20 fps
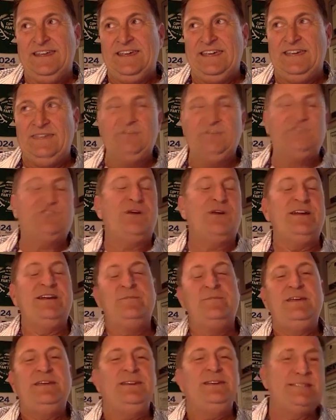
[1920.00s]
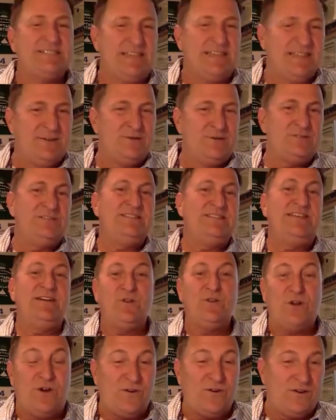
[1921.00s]
he was training me in sales and
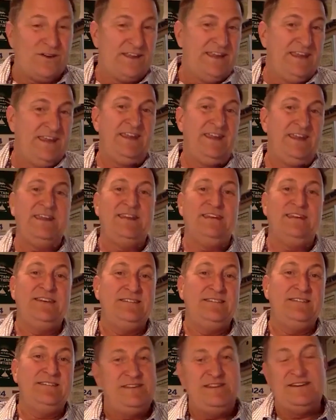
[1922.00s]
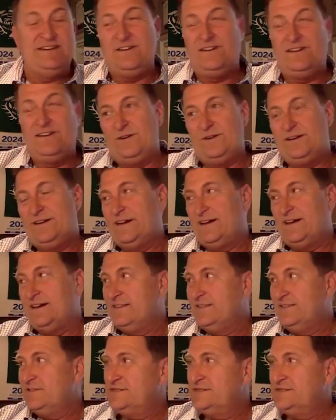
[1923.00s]
Dale Carnegie, and
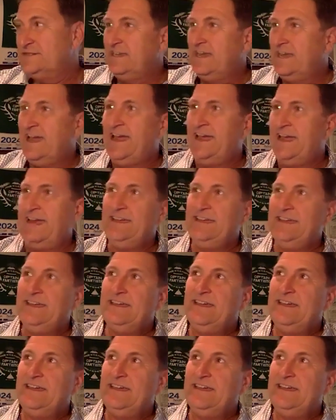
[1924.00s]
there's this guy